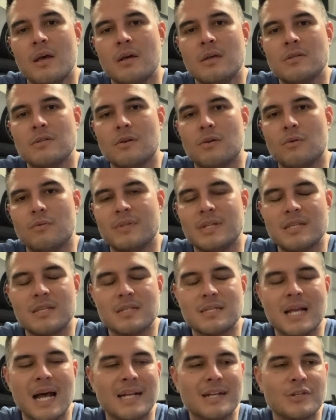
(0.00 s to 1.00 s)
So this
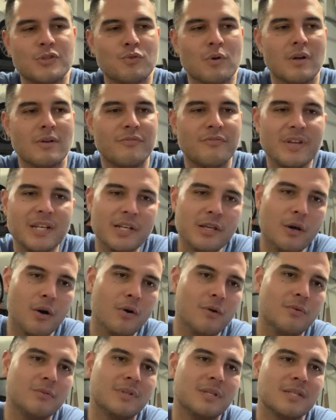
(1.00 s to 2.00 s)
is not a drunk
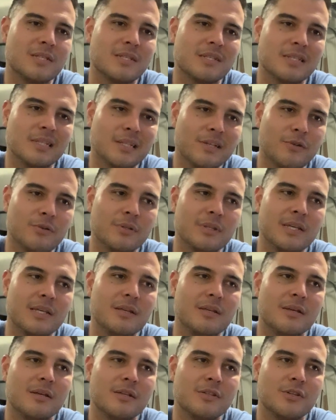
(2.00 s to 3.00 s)
video. This is
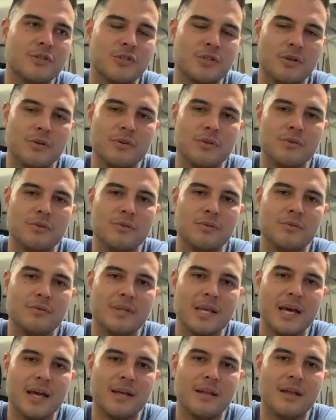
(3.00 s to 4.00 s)
literally to show you
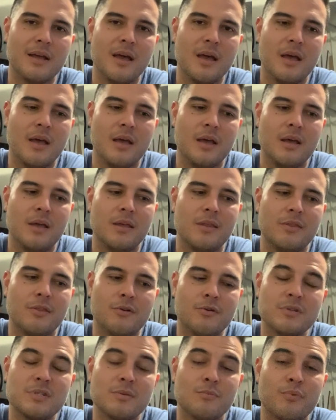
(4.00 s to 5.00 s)
that
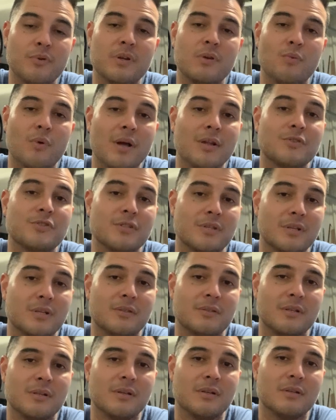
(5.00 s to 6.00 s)
there's some pretty wild shit
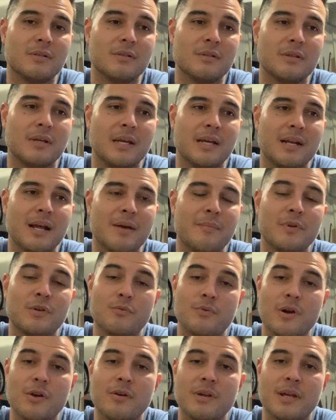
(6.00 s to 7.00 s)
out there and I'm in a
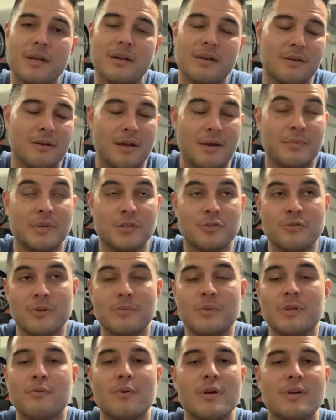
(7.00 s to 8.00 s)
rare, I'm an
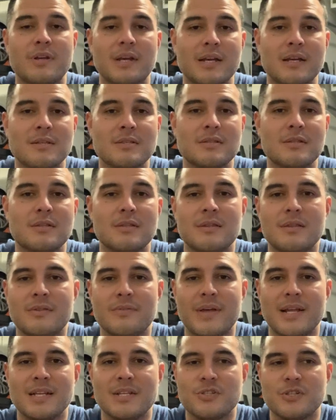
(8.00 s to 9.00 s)
extremely rare case
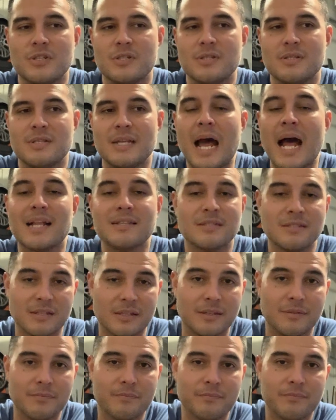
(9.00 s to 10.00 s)
that is just not
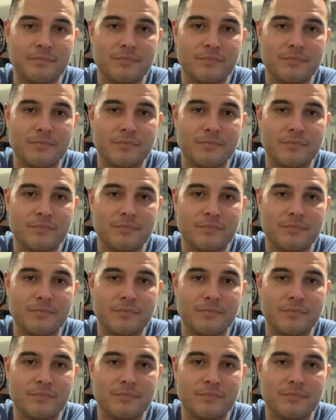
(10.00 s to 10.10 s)
seen.